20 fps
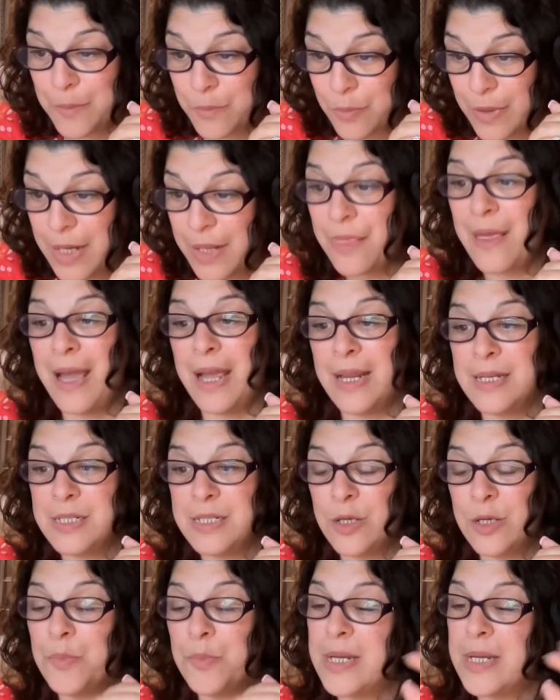and bring that
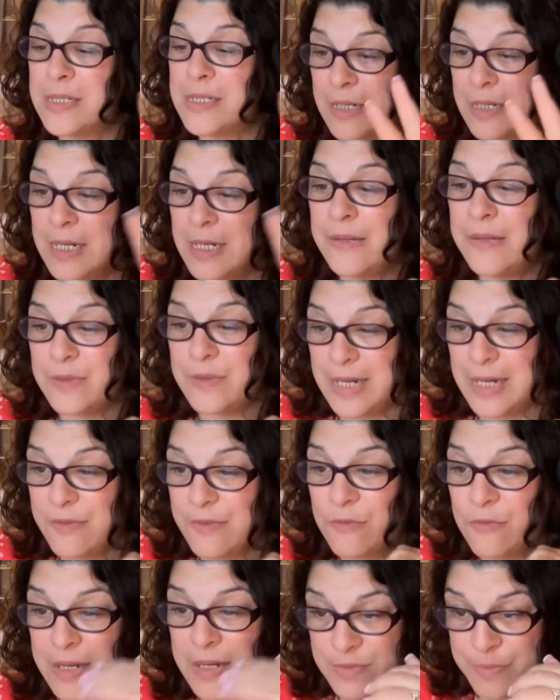into your present and leave the
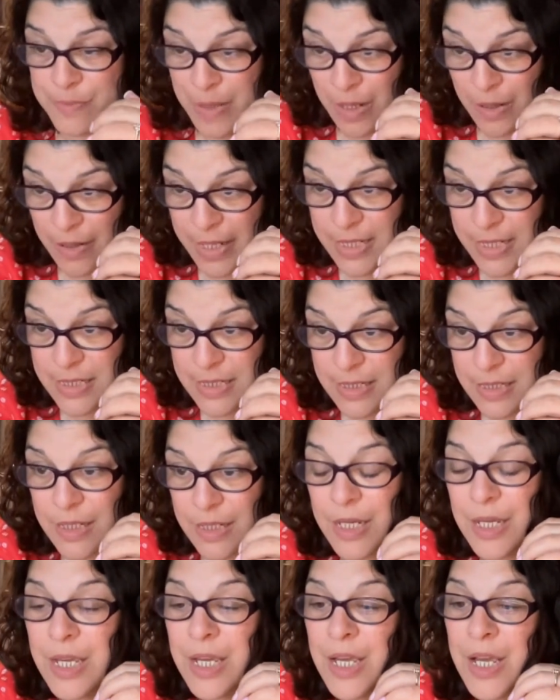rest behind.
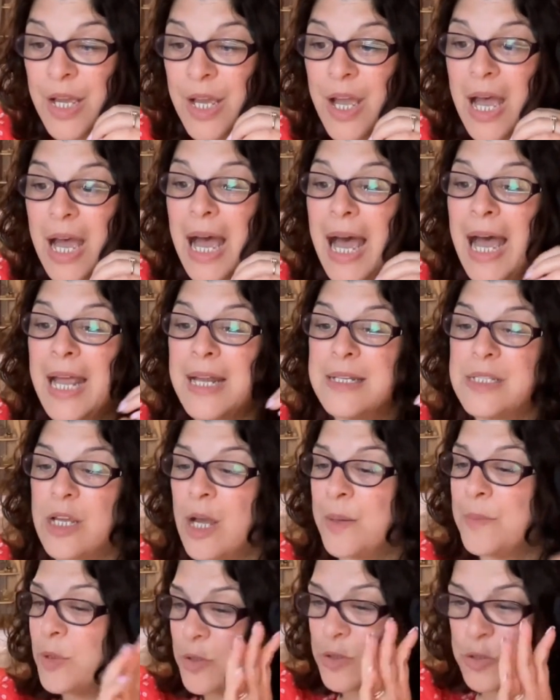And I'm
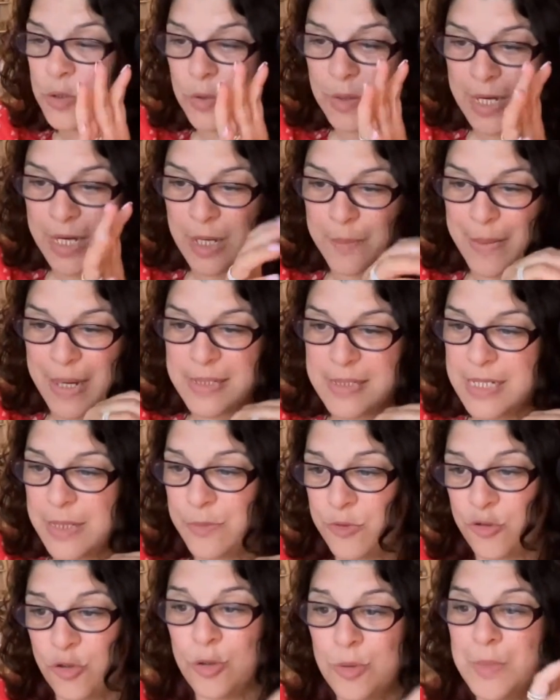not talking about deep
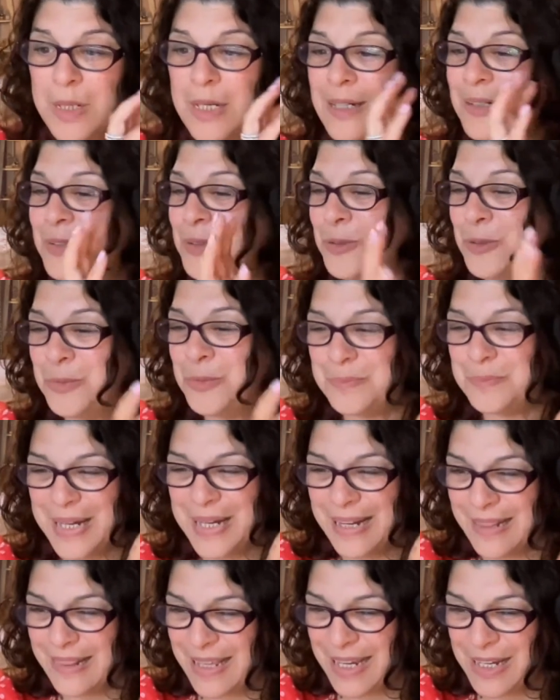trauma or
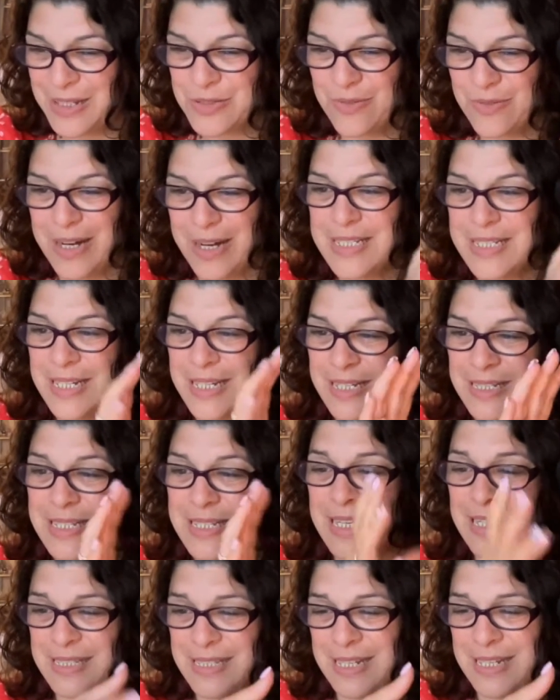bad things, right?
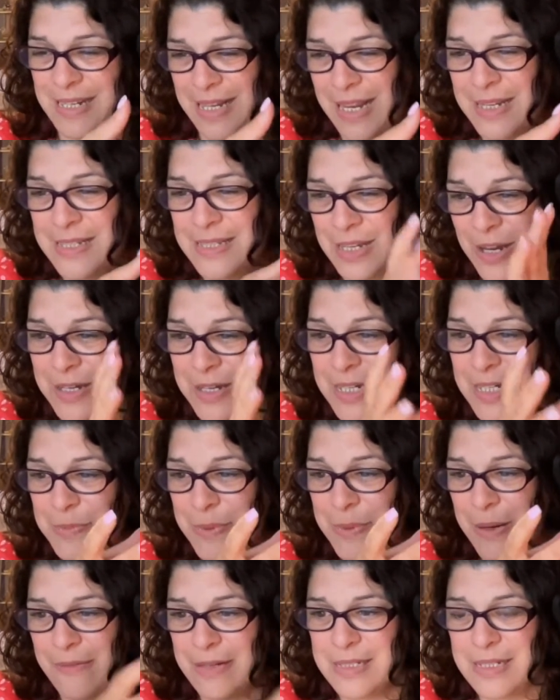There's certain
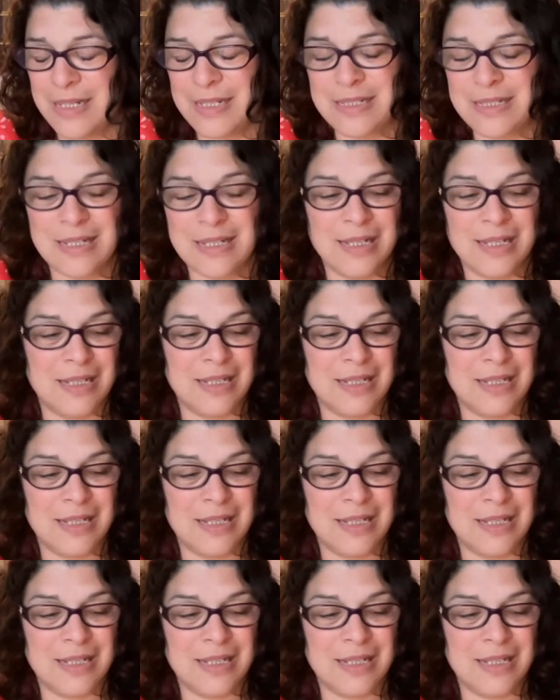experiences.